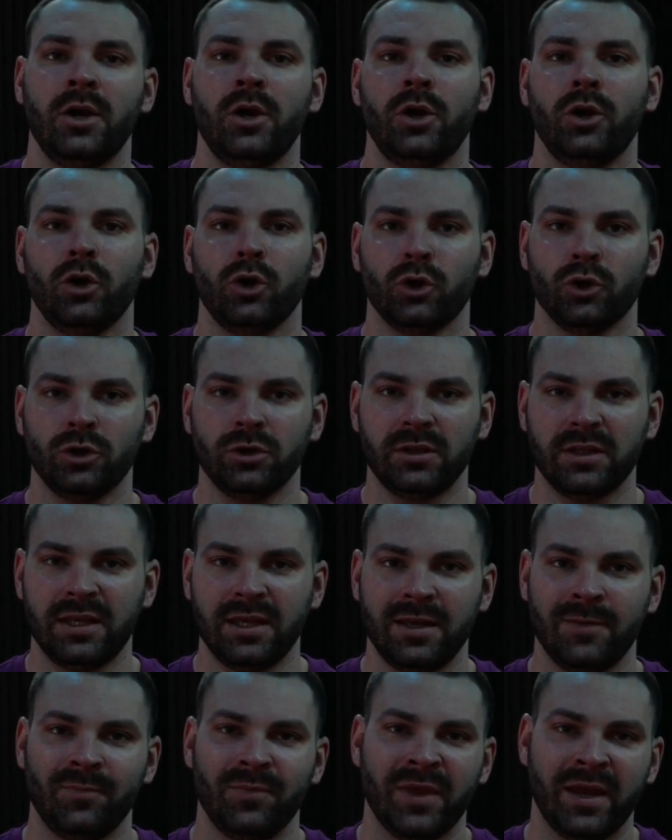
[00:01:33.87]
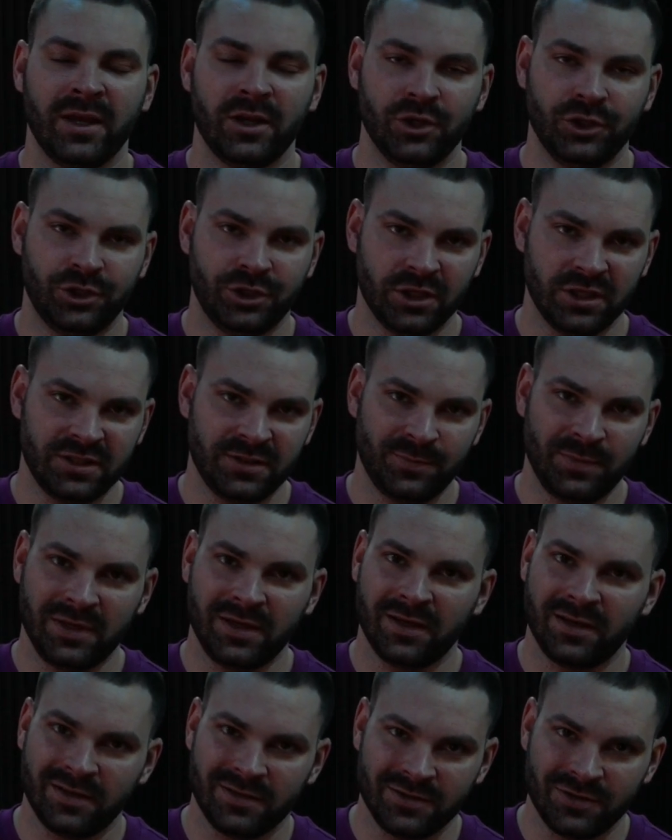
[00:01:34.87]
early just
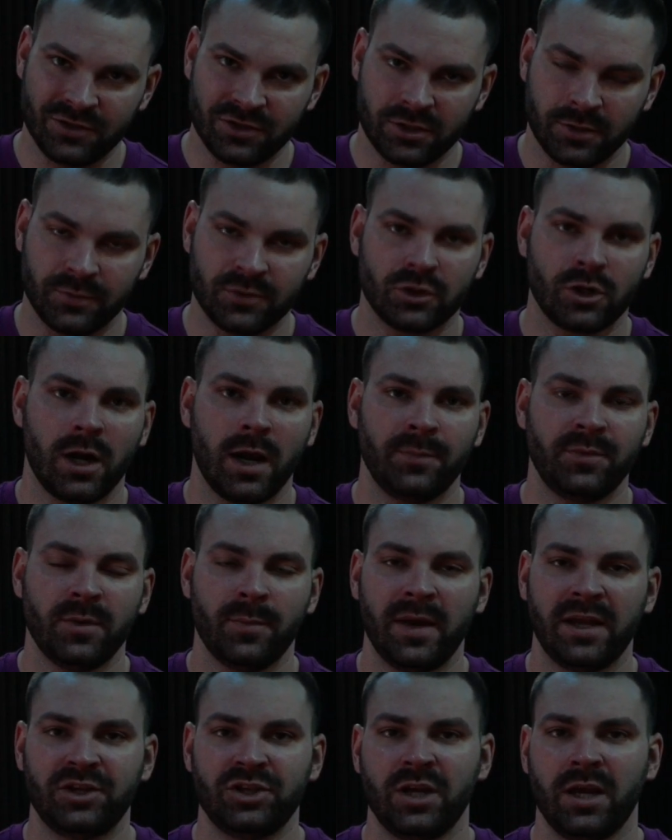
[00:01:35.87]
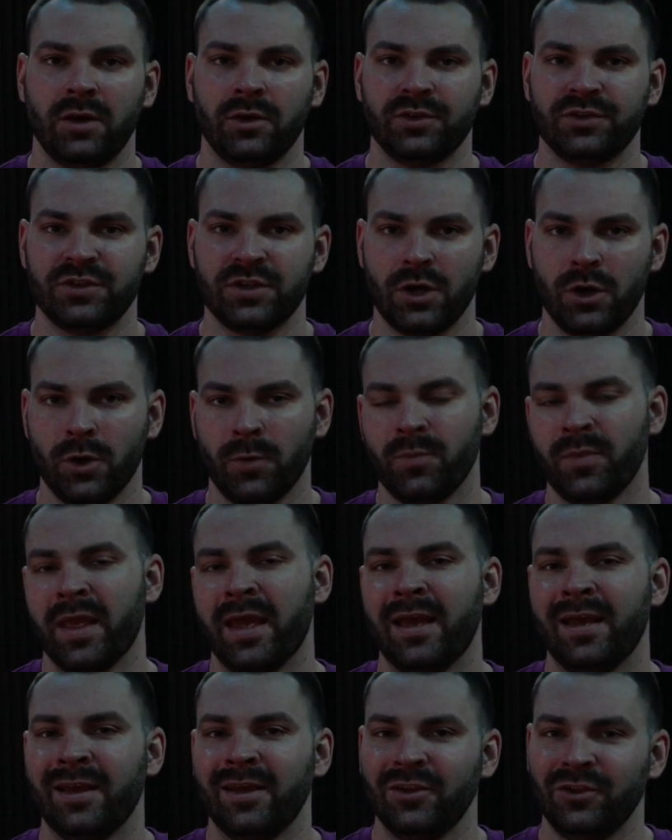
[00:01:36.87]
because you're subscribed to my channel. So
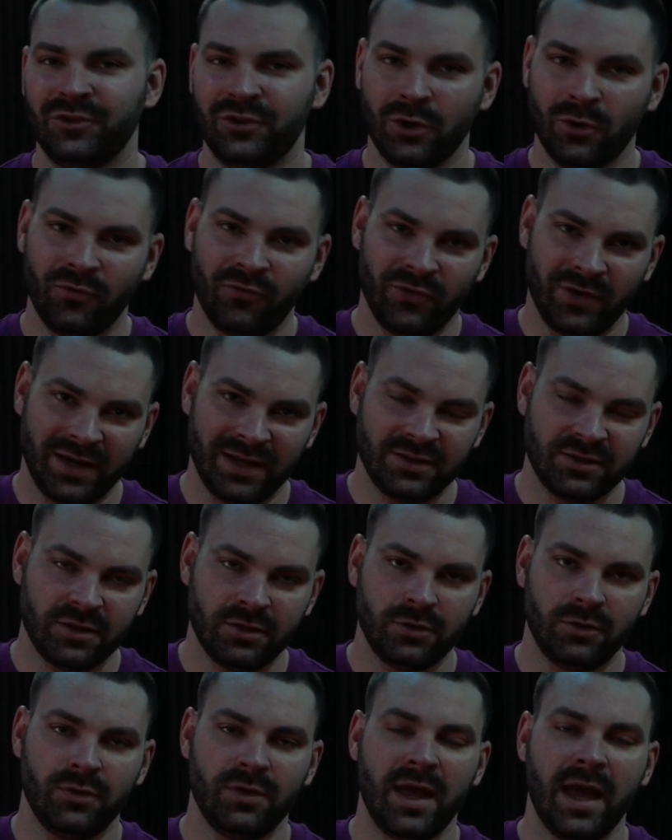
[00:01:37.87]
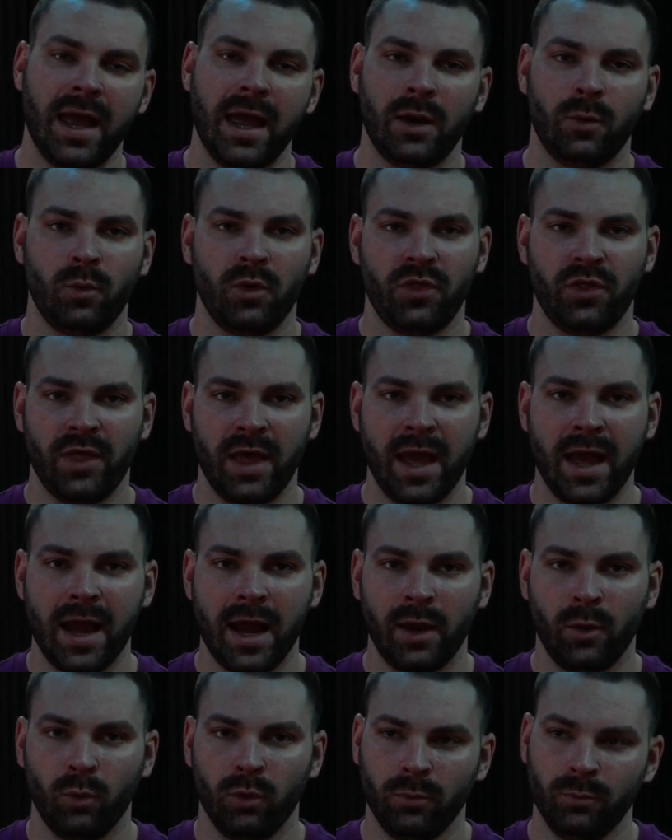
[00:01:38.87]
don't forget to do that. And with that,
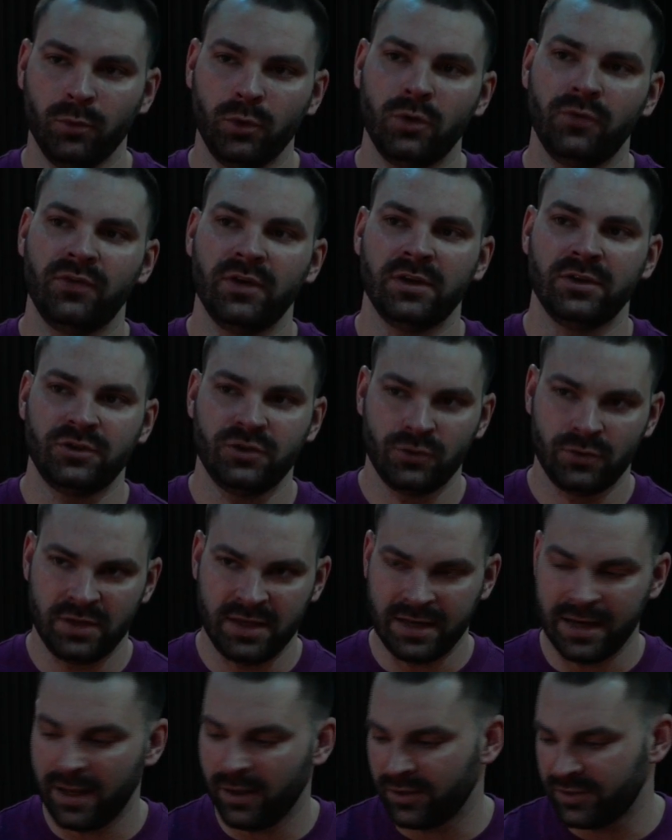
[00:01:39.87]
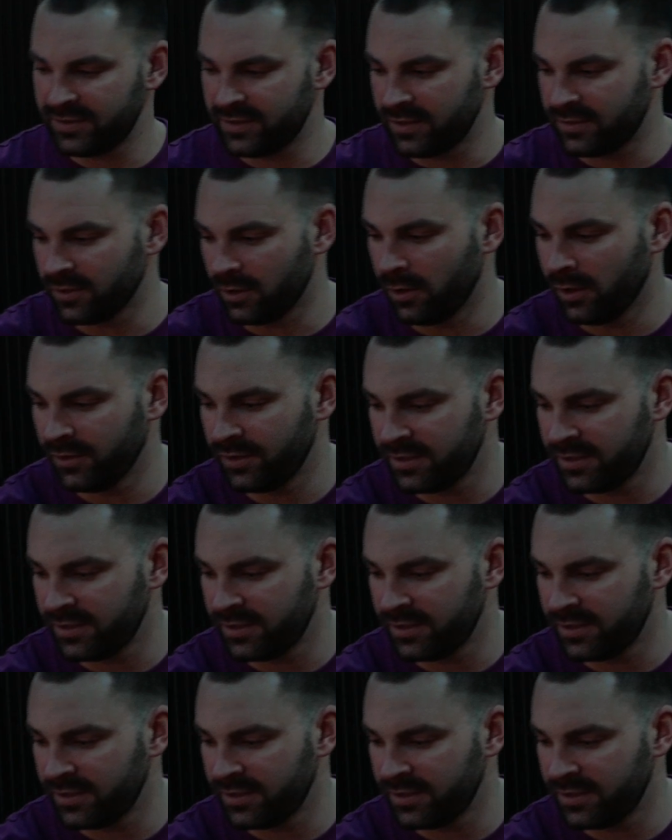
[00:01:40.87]
I will move into the analysis on this